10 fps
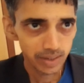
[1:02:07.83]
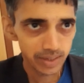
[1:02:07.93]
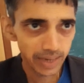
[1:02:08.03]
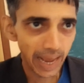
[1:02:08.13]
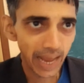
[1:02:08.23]

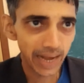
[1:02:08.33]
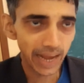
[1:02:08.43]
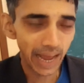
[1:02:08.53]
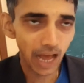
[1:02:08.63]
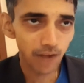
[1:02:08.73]
tan
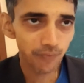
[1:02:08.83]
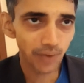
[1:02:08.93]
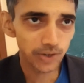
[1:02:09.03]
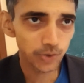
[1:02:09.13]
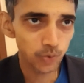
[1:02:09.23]

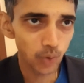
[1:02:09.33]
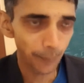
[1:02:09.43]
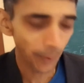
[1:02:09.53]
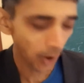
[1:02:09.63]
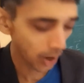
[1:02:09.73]
alpha 2
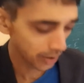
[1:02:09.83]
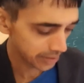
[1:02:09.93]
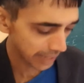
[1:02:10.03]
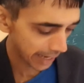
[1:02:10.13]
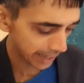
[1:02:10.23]
upon
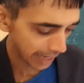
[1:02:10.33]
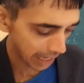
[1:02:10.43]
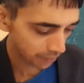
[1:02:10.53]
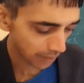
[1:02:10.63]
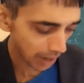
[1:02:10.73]
tan
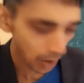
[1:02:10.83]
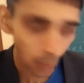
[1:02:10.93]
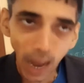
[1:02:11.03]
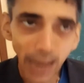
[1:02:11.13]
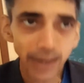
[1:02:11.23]
alpha
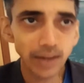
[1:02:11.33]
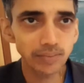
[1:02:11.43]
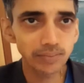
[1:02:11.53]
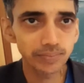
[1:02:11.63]
1